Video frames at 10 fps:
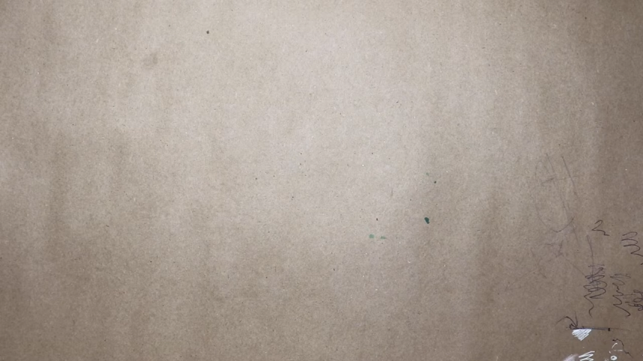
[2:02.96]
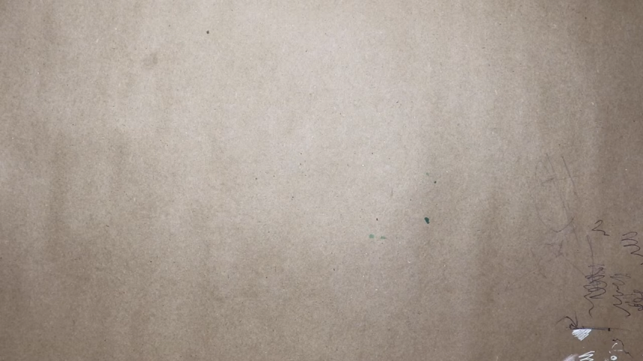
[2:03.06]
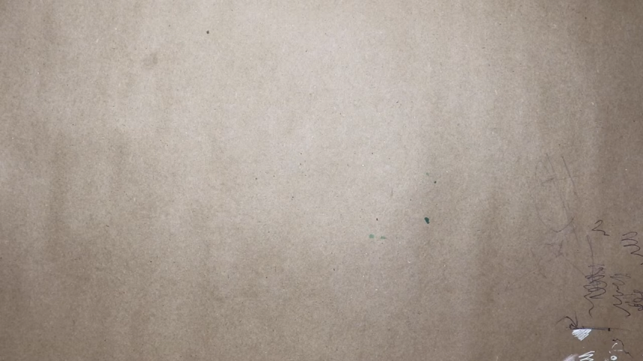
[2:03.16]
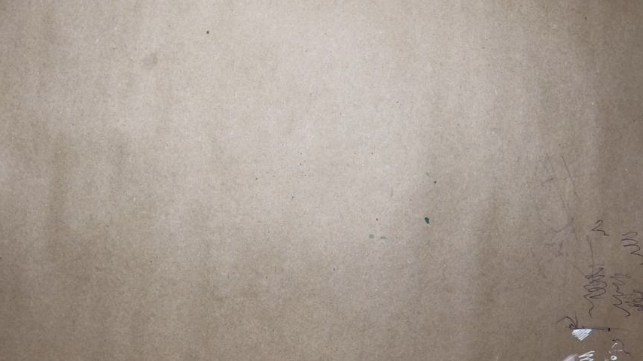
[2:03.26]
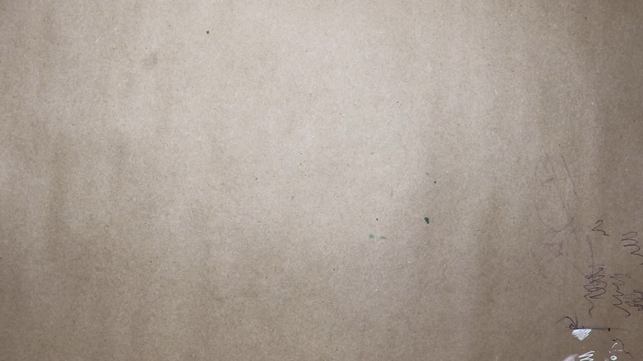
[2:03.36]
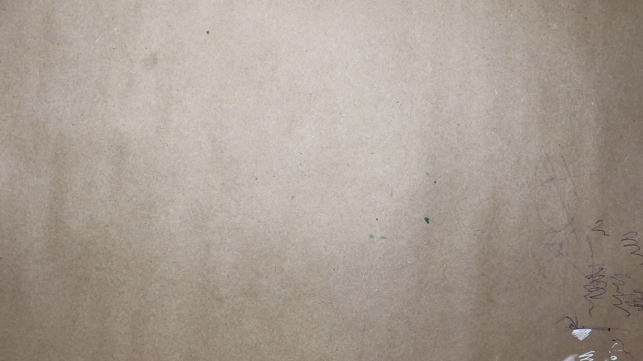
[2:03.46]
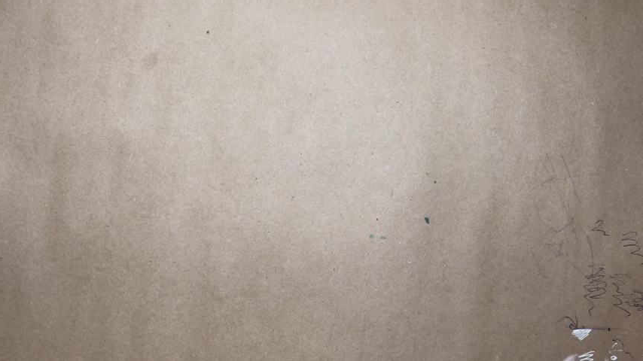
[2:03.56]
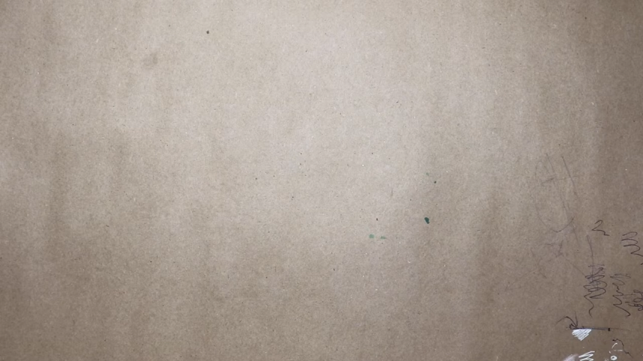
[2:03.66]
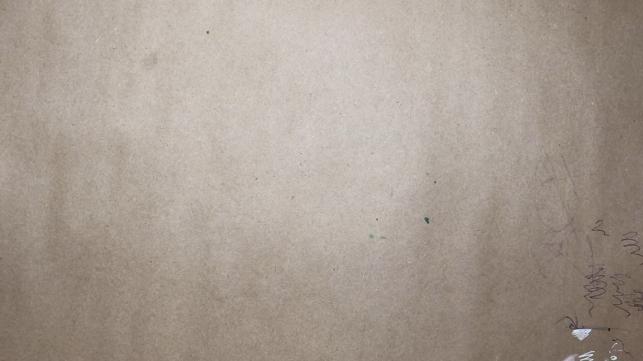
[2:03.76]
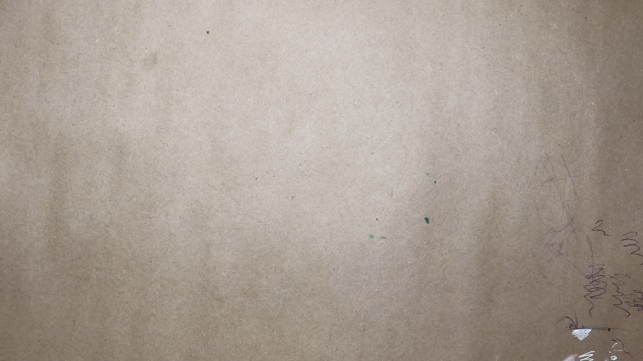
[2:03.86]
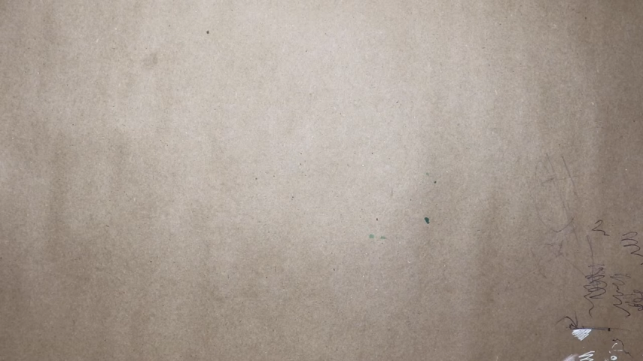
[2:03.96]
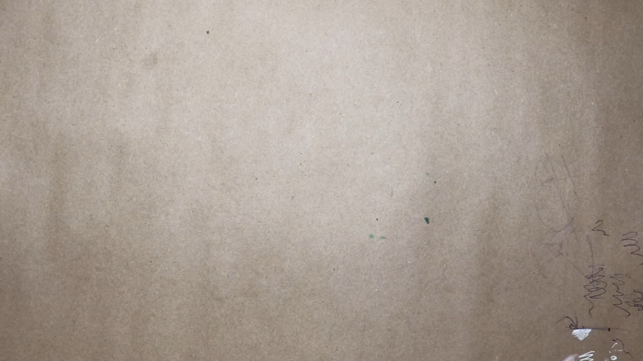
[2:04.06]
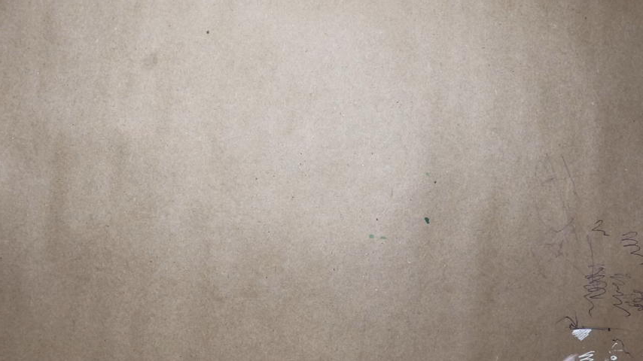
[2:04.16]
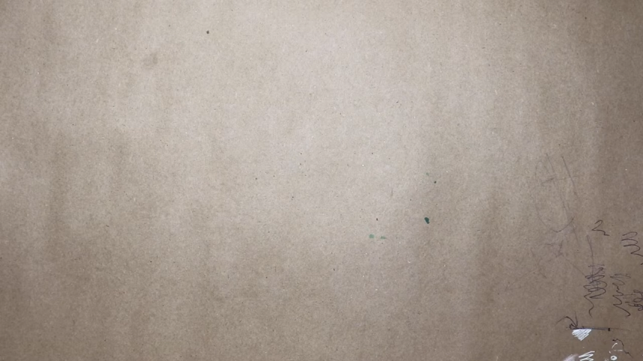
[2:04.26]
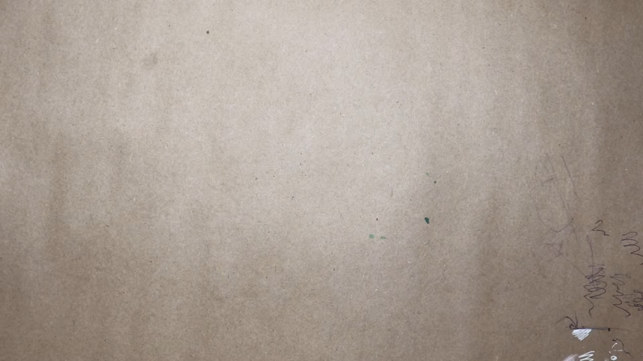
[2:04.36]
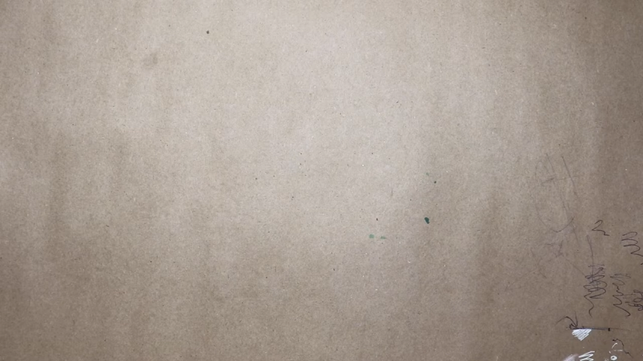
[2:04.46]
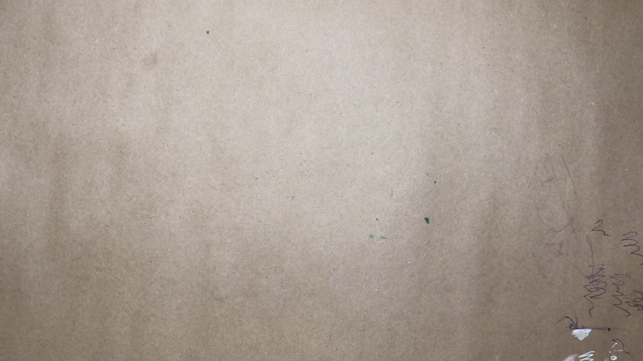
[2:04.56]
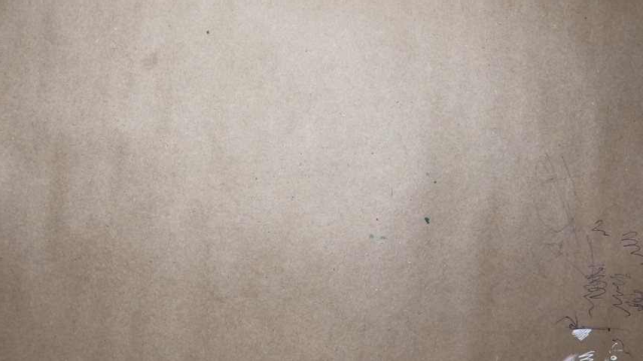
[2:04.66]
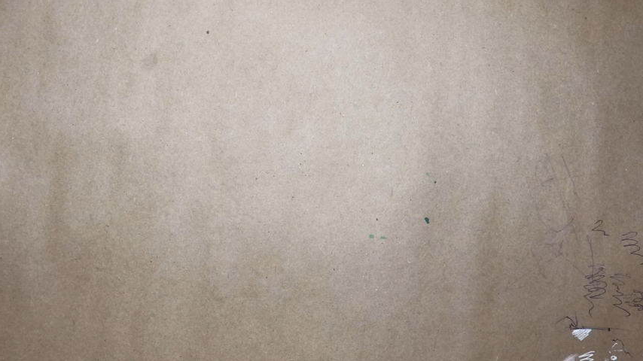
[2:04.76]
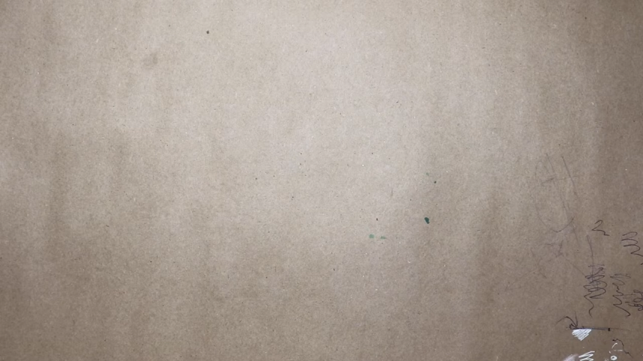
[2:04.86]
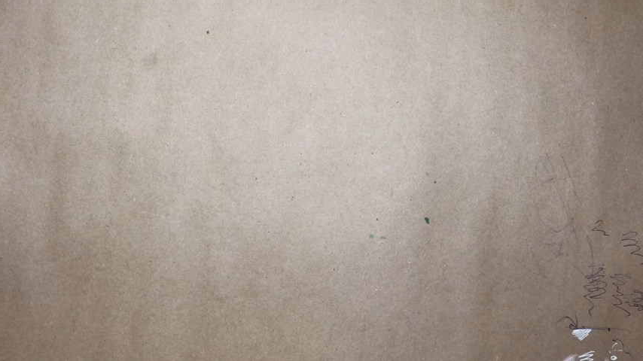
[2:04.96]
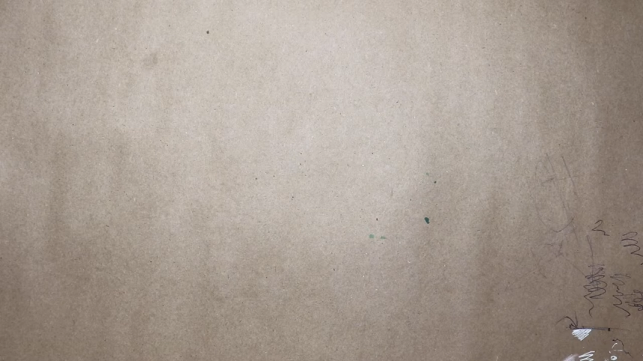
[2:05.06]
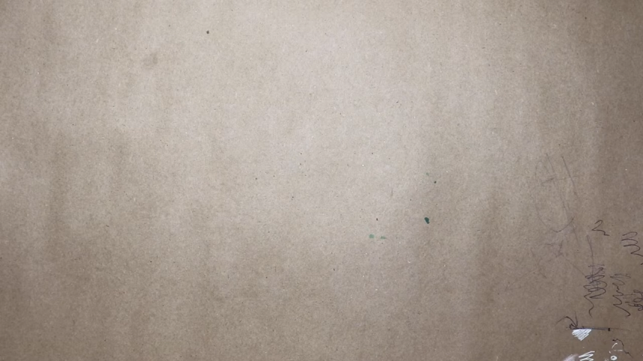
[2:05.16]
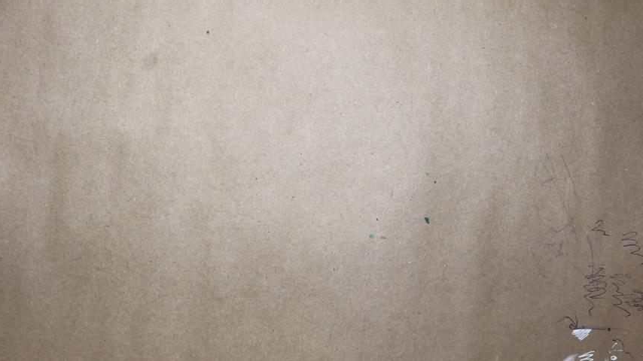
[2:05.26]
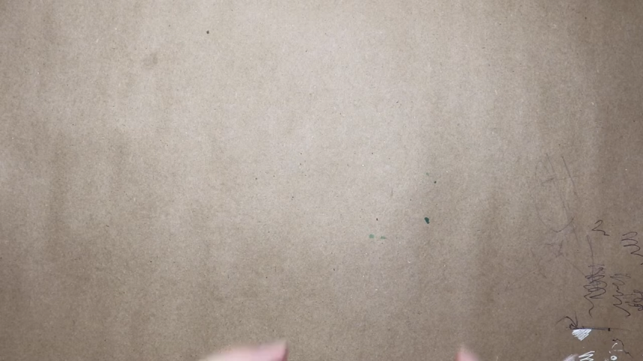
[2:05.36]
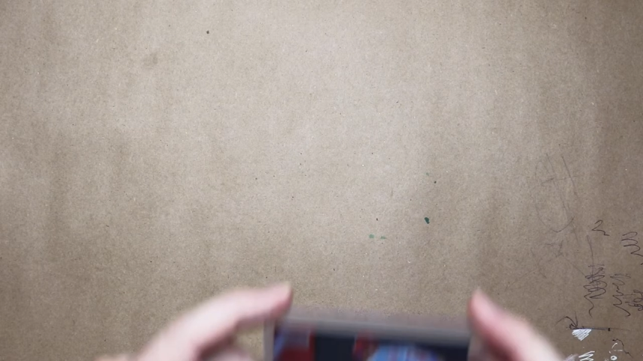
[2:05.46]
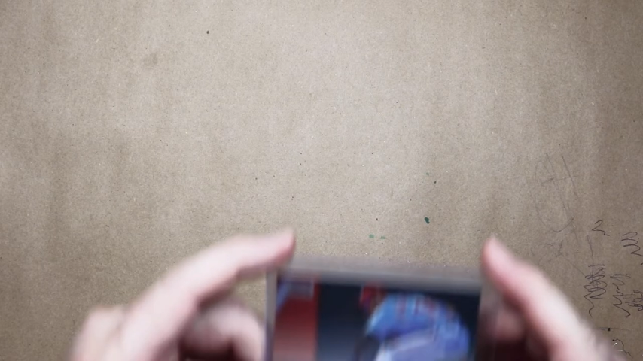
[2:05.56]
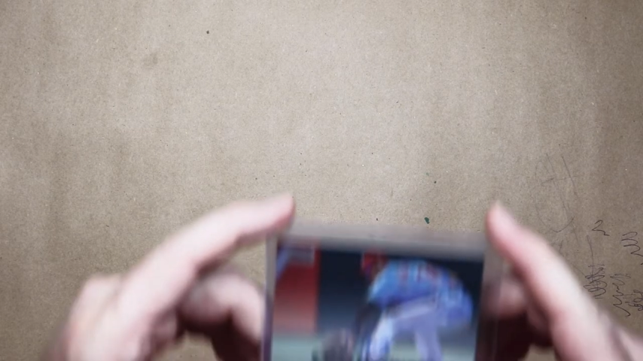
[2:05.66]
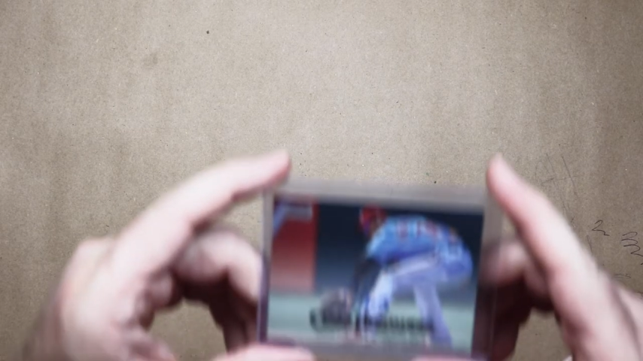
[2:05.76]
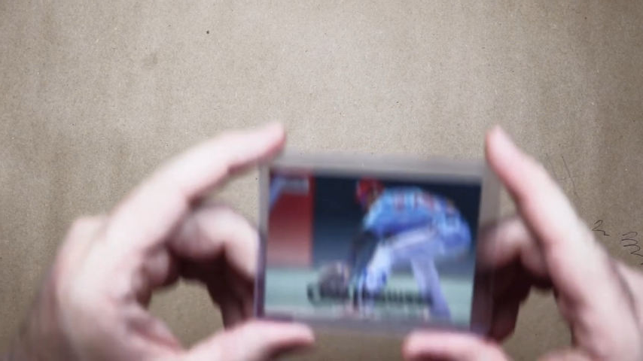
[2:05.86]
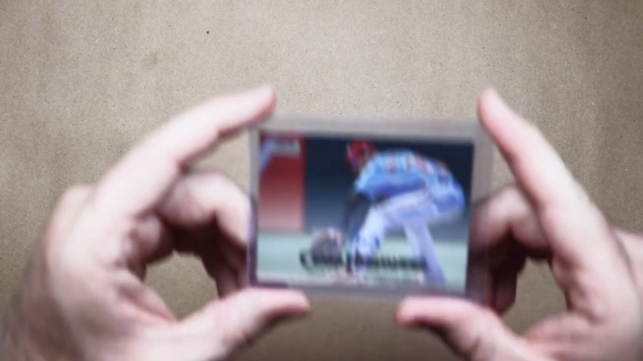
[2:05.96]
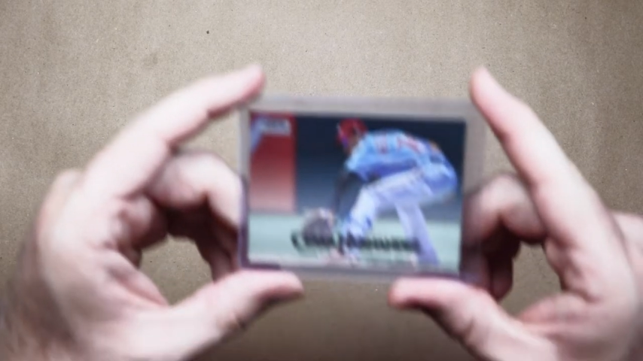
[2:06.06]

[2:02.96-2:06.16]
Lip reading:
(no speaker visible)